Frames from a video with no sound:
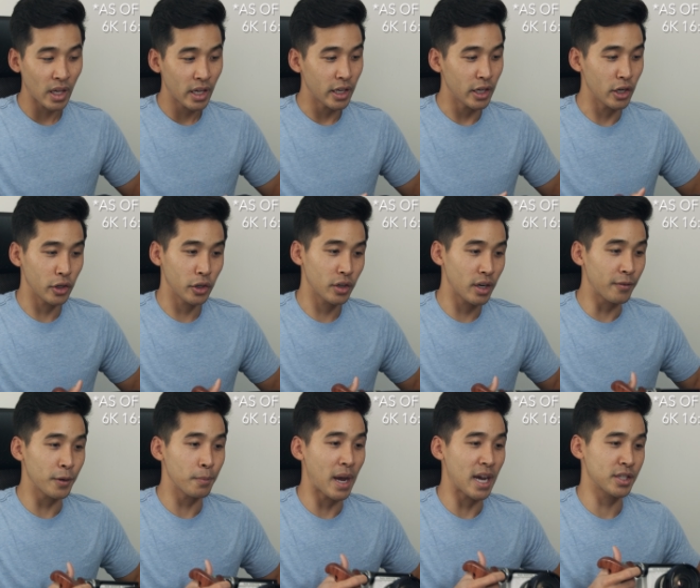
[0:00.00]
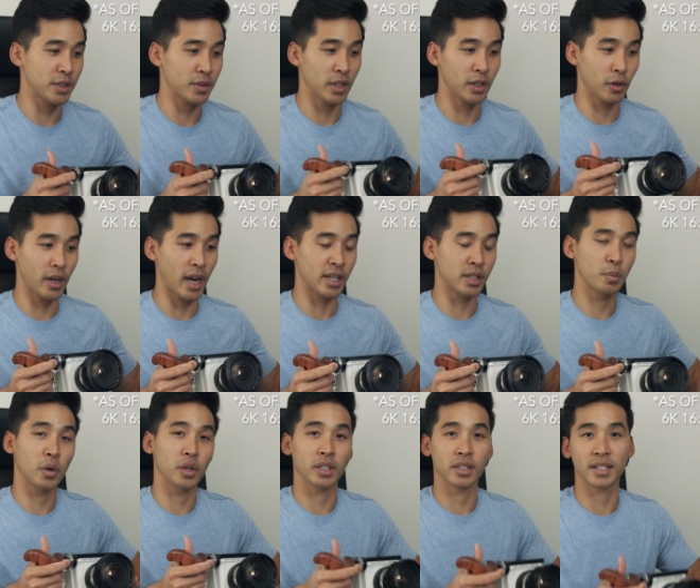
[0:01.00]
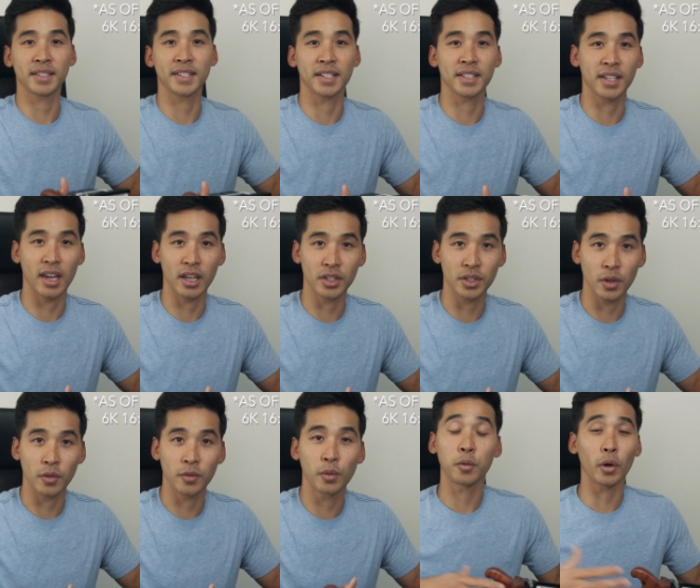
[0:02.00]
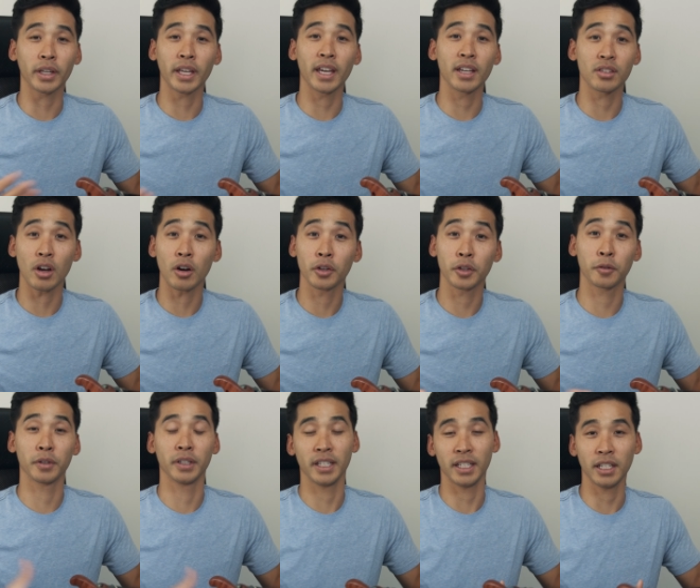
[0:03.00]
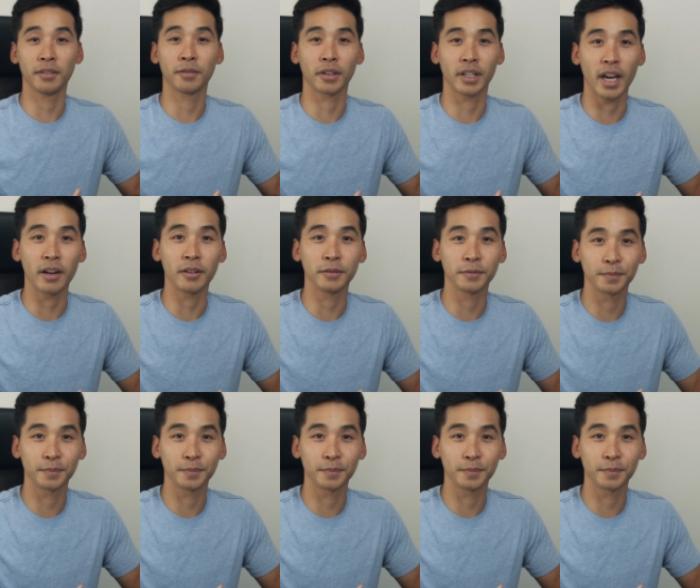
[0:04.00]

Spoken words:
You know, you're never mastering or exporting to 6K, so 4K is all you really need for now.